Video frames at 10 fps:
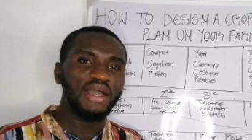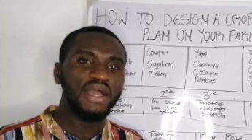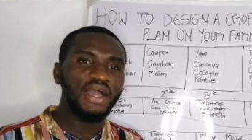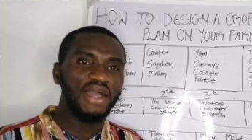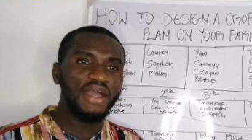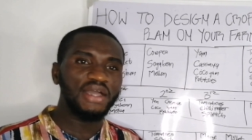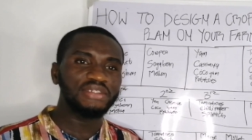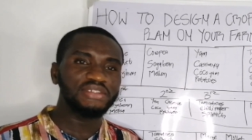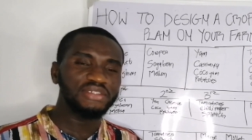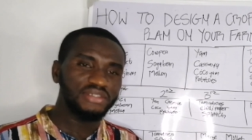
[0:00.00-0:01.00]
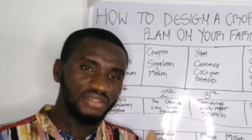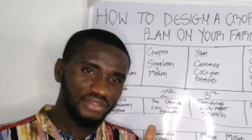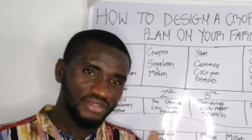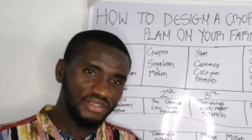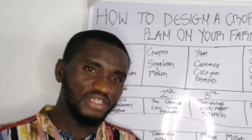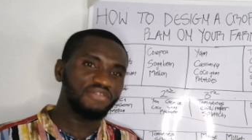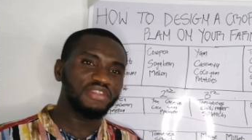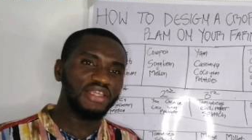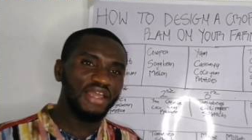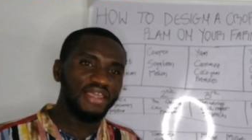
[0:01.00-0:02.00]
and give
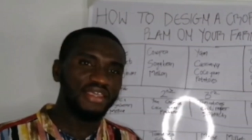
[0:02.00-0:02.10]
it a like